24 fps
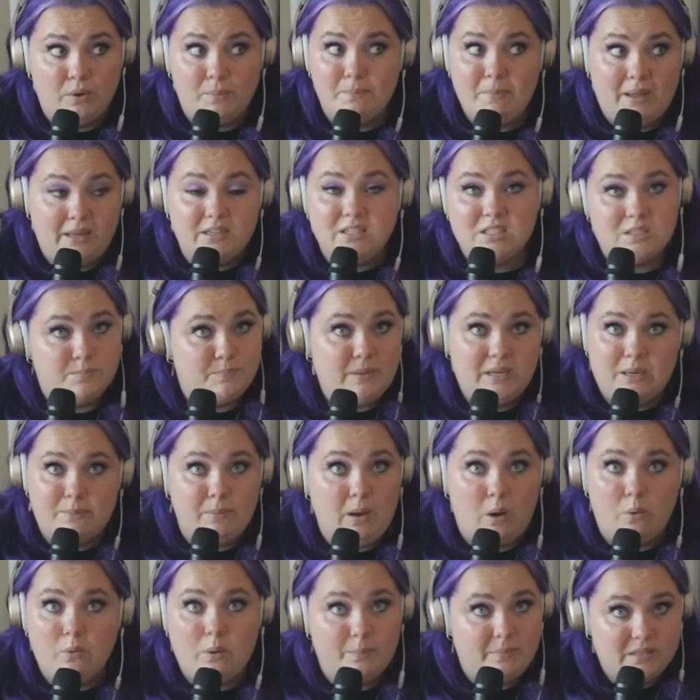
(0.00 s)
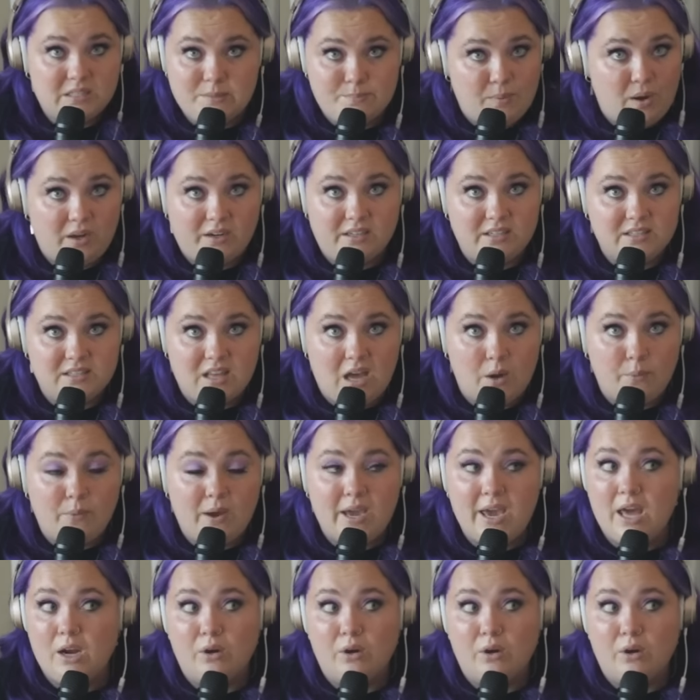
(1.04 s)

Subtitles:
men to speak about women's bodies that way.